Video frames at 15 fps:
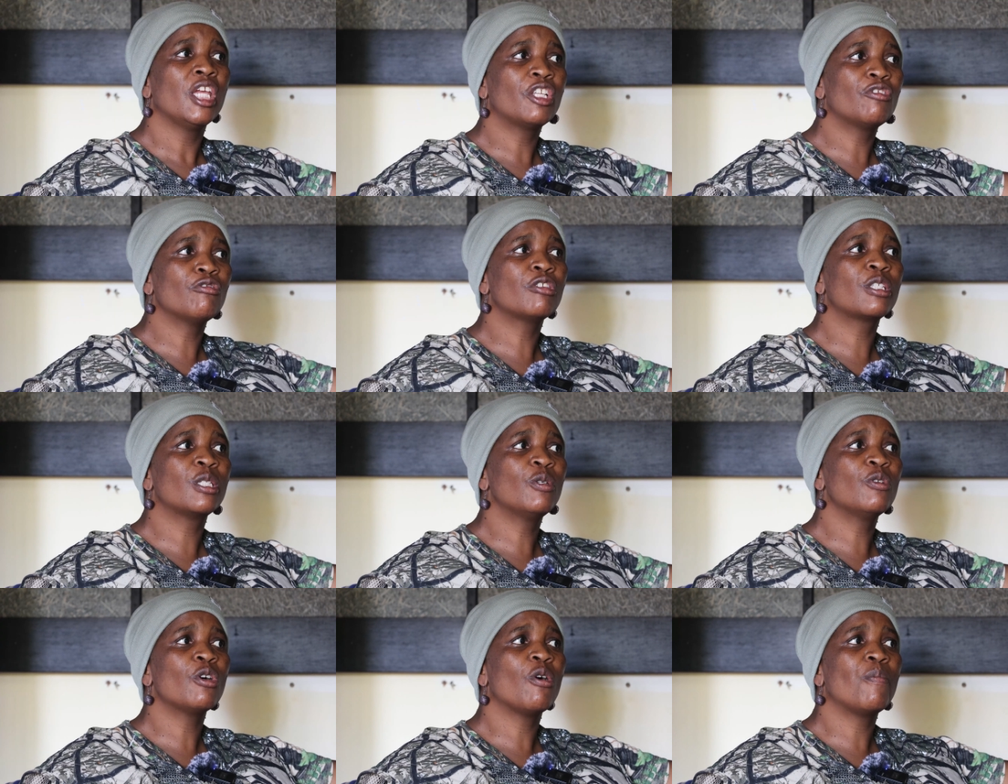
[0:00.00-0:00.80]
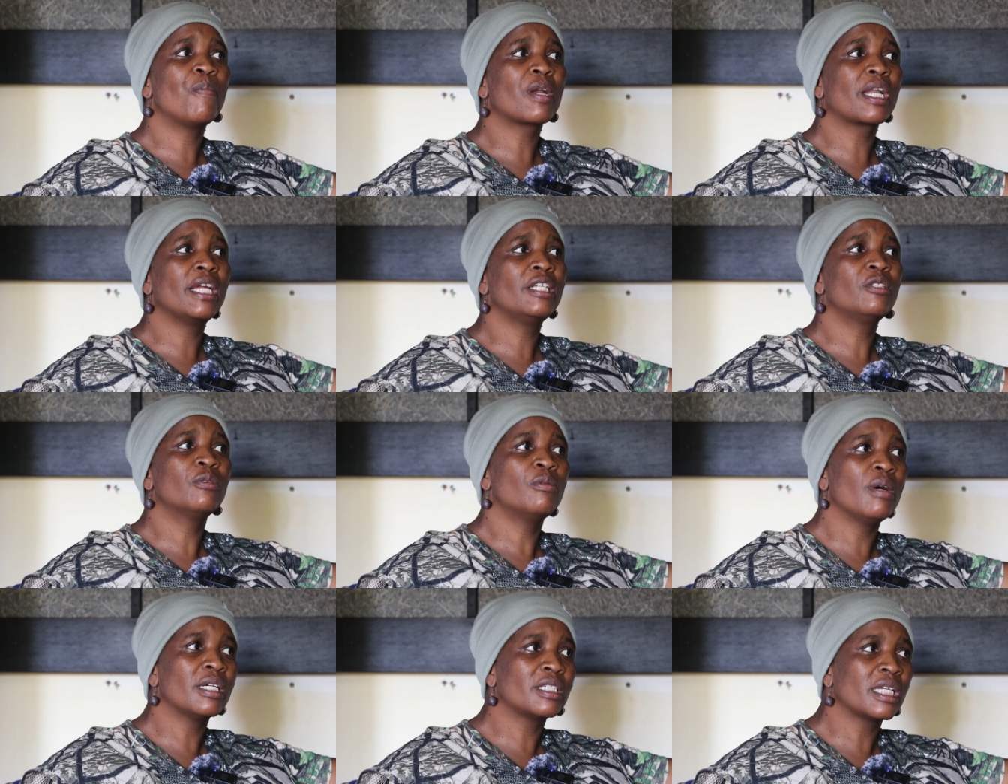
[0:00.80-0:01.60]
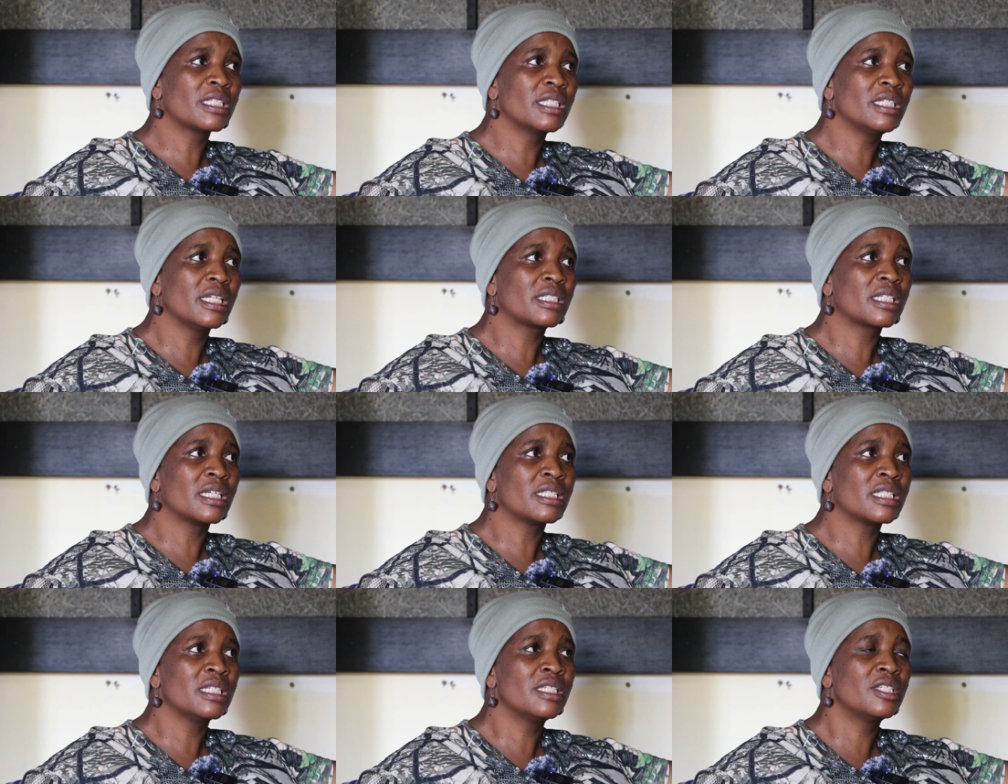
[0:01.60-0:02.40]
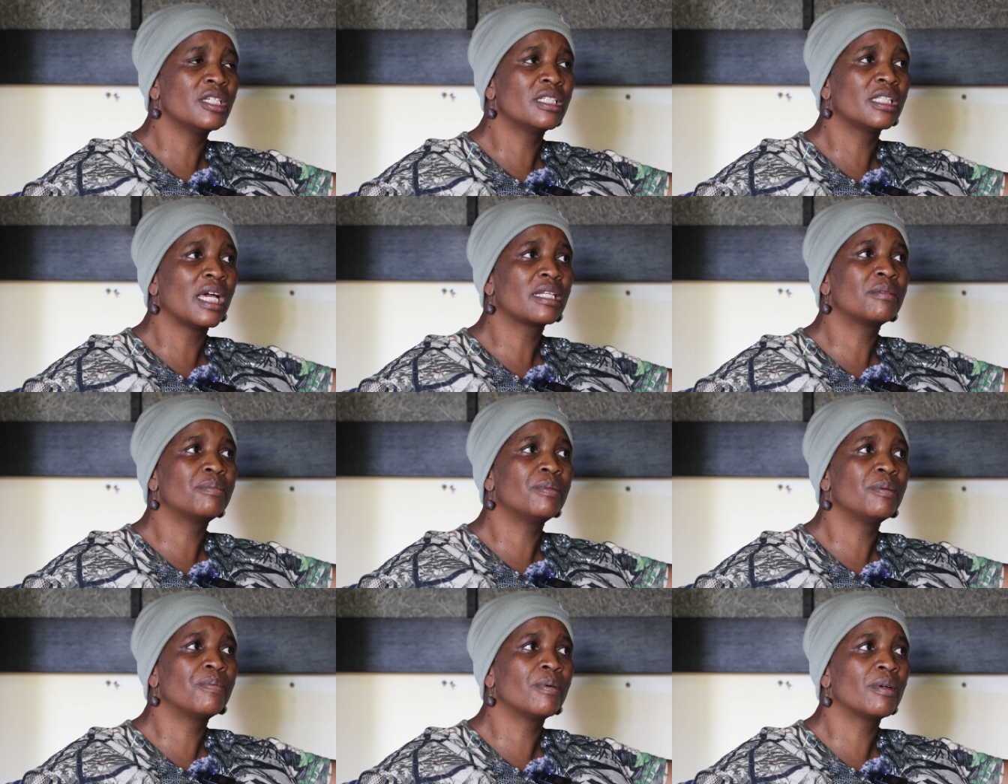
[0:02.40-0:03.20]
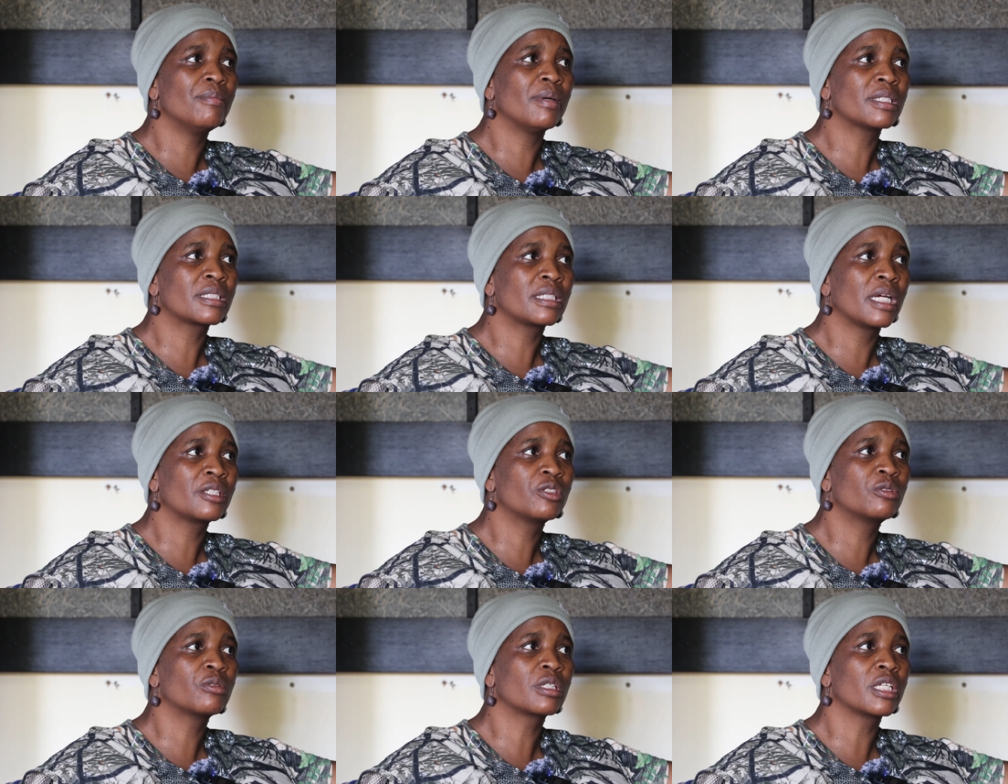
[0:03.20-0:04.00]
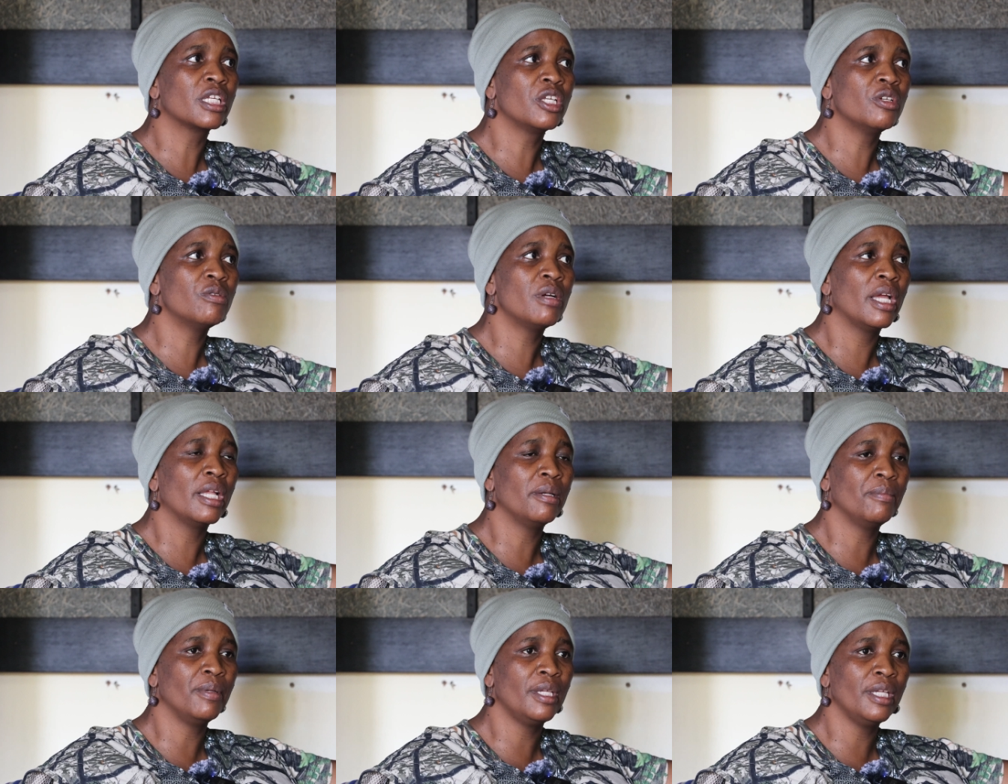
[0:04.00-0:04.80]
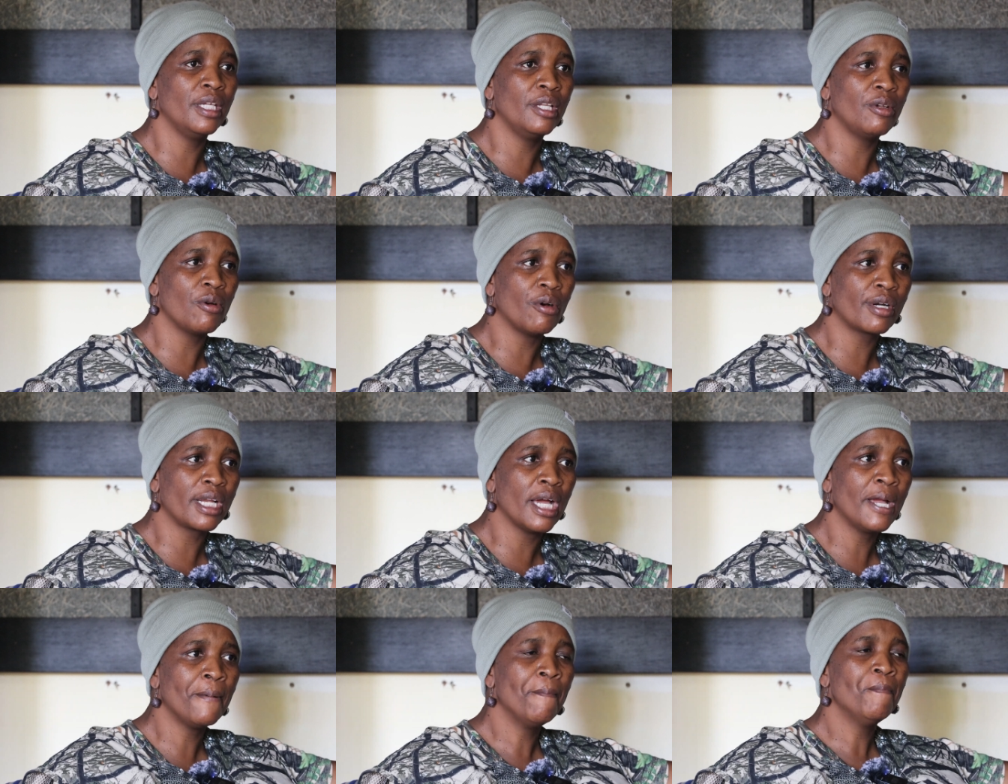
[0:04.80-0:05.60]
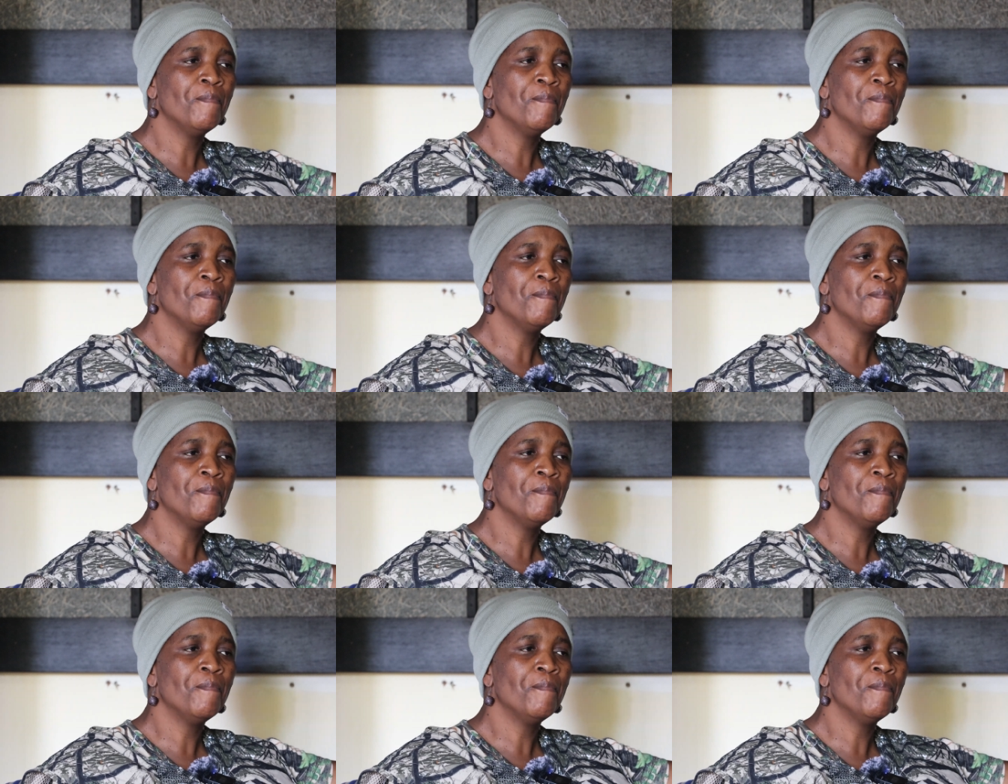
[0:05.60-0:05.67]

It will soon operate. We are just in a transition that people must start to renew and be in order.